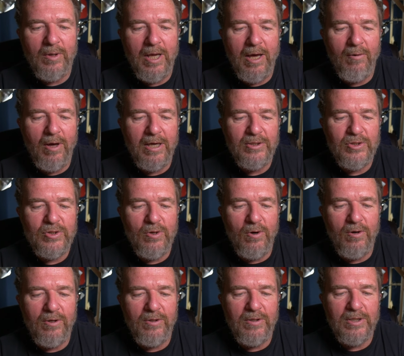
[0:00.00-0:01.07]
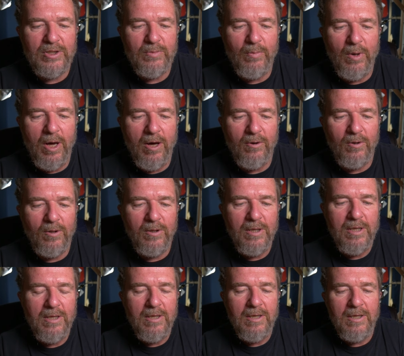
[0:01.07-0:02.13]
Now, I started this bottle
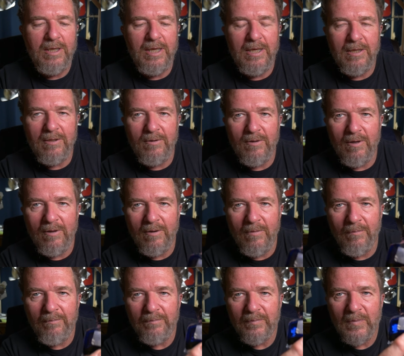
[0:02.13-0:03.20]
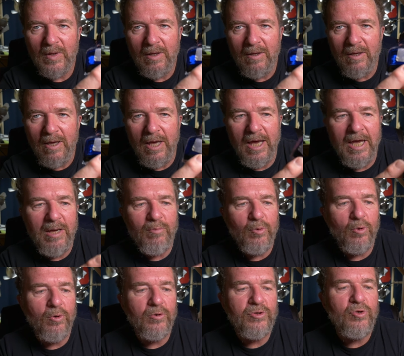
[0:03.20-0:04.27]
in um,
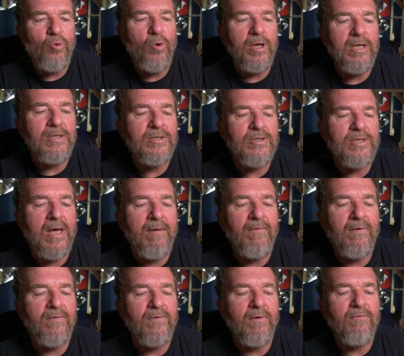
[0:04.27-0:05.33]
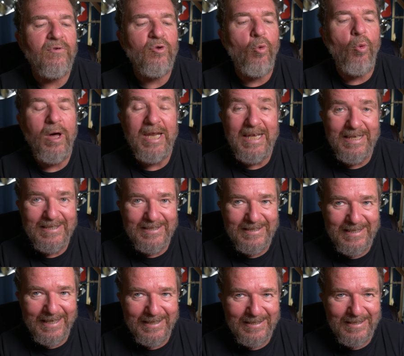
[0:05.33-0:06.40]
April 27th of
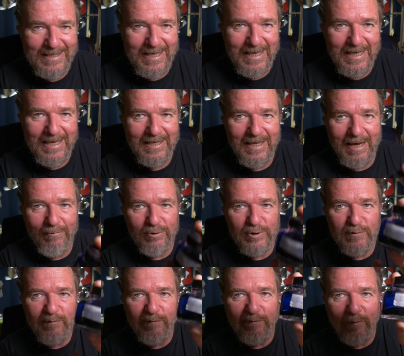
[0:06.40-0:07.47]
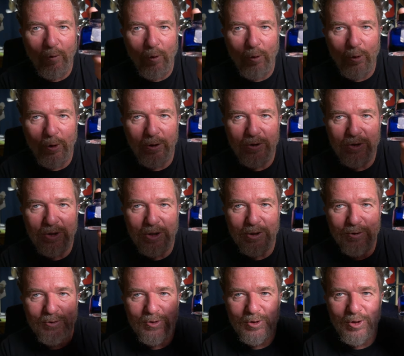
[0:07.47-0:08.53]
2016. That was four
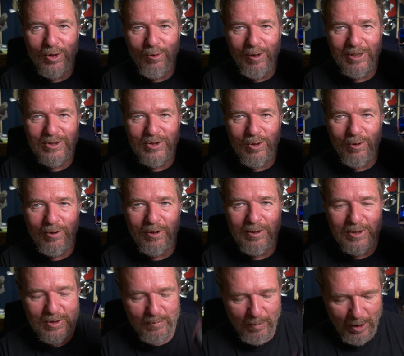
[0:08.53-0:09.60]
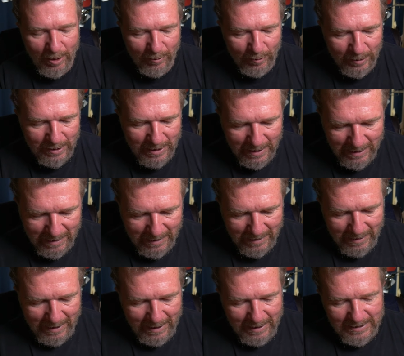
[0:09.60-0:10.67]
years ago I started this bottle.
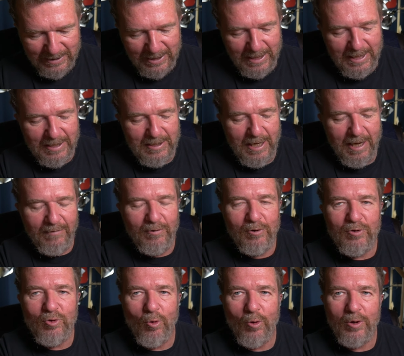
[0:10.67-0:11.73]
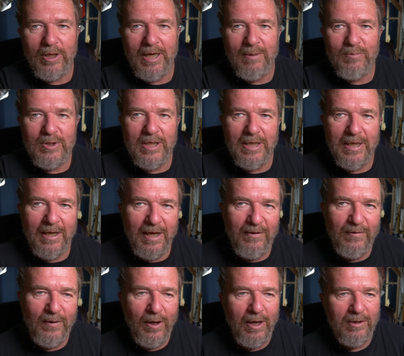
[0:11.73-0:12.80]
And it's getting down there toward empty. And I
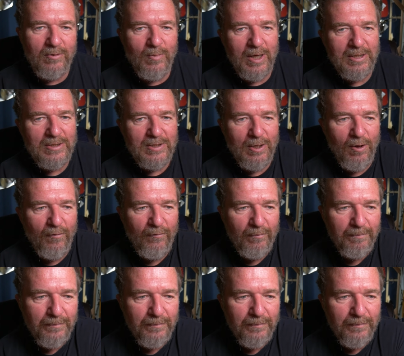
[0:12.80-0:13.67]
thought to myself,